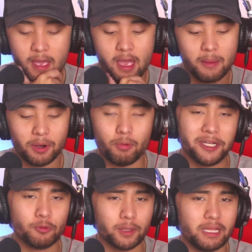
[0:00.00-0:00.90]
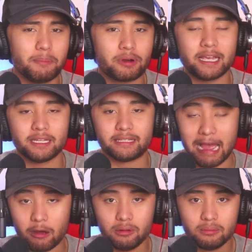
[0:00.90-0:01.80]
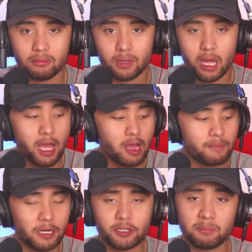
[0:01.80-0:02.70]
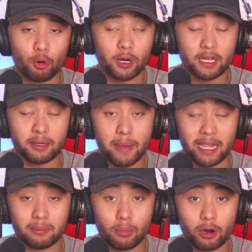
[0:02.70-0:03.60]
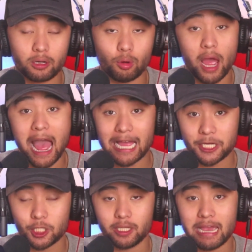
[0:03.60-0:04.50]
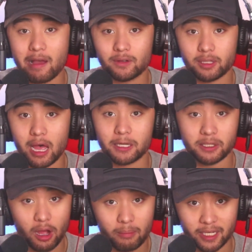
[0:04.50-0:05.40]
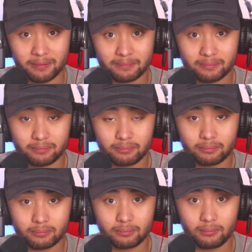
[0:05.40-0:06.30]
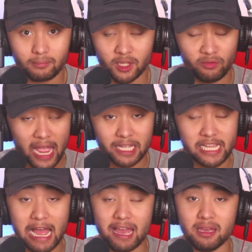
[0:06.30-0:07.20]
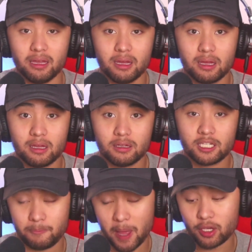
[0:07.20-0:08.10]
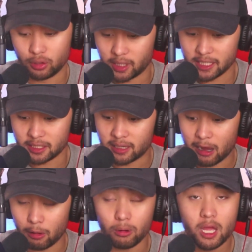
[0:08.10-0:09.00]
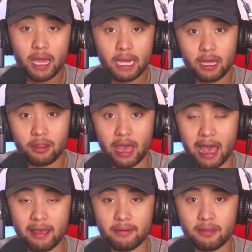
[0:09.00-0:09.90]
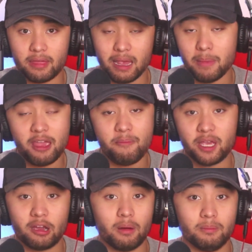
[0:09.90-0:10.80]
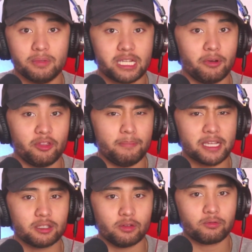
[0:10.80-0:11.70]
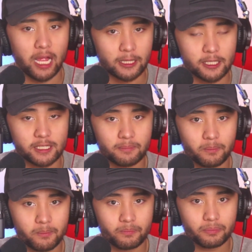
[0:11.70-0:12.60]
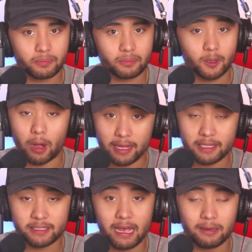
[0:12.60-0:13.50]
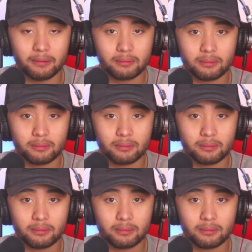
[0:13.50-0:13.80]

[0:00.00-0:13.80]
But when you really break it down, Piers Morgan and Meghan Markle actually have a lot in common. In fact, I speculate now that they may become some of the best of friends. Why is that?